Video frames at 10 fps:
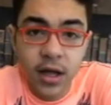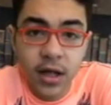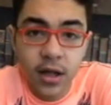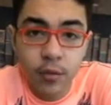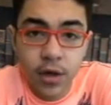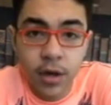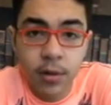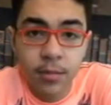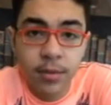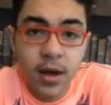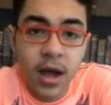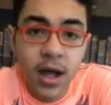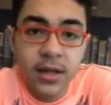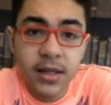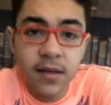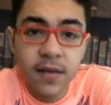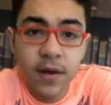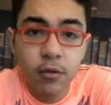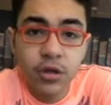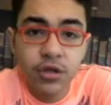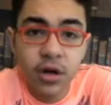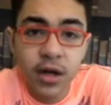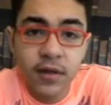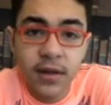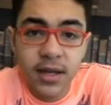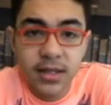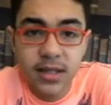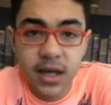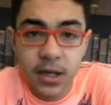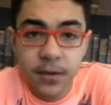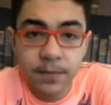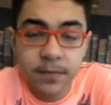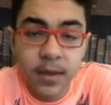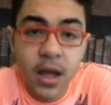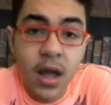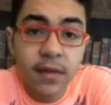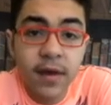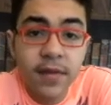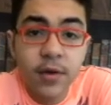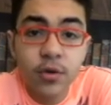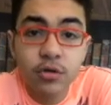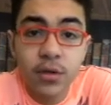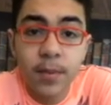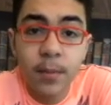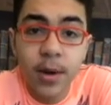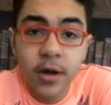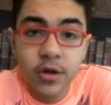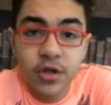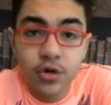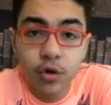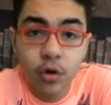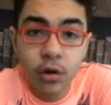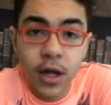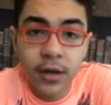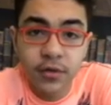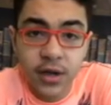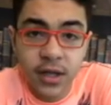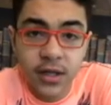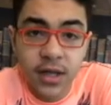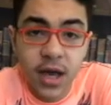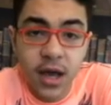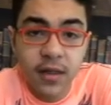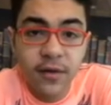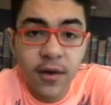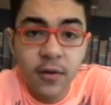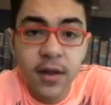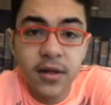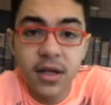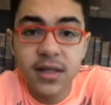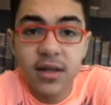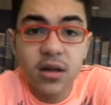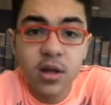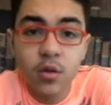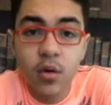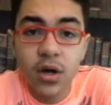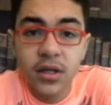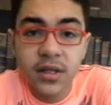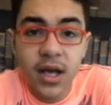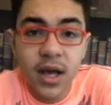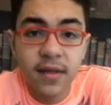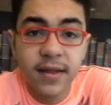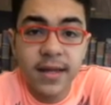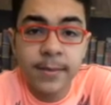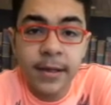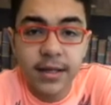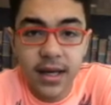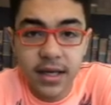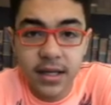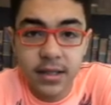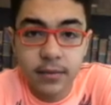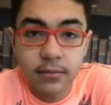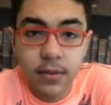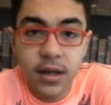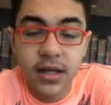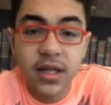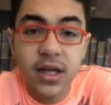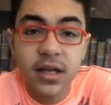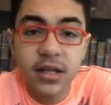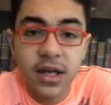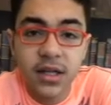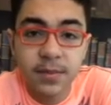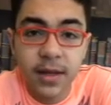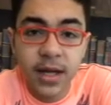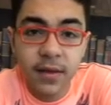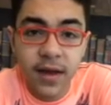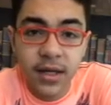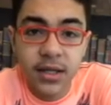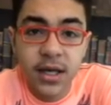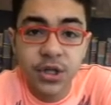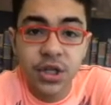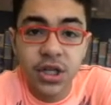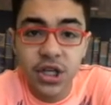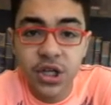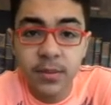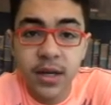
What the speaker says: wake him up, and decided that they will try the next day. Then they went to the papyrus scroll and read it. They found that its title was The Demon Days, and it explained that in ancient Egypt,